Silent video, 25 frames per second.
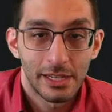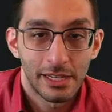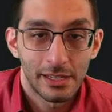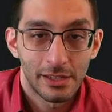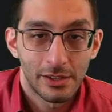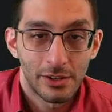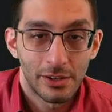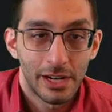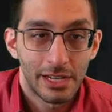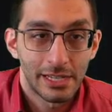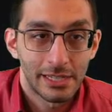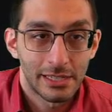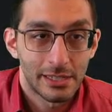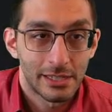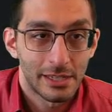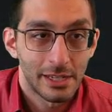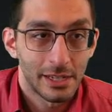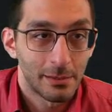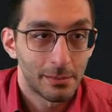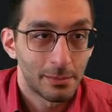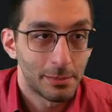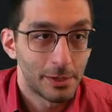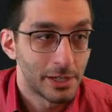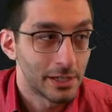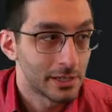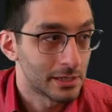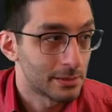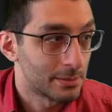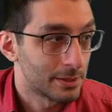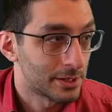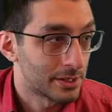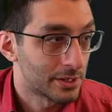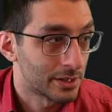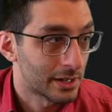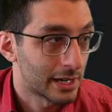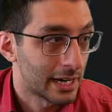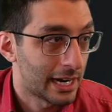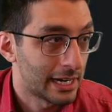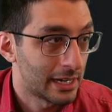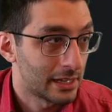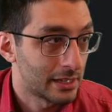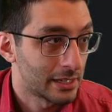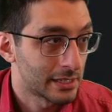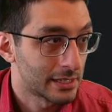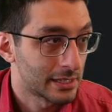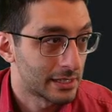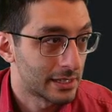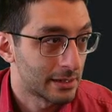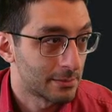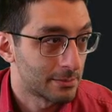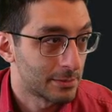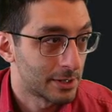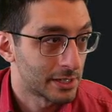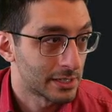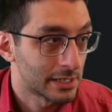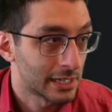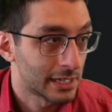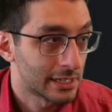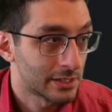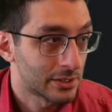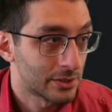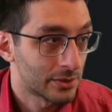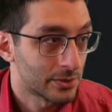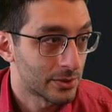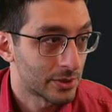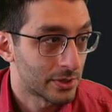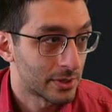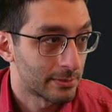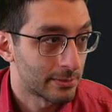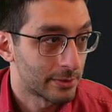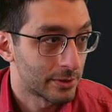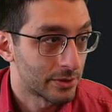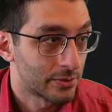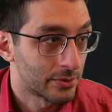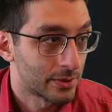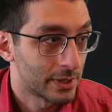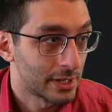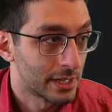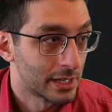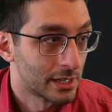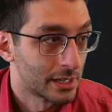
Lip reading: they're not stink bugs, but they're kind of like stink bugs. I guess those are number 3.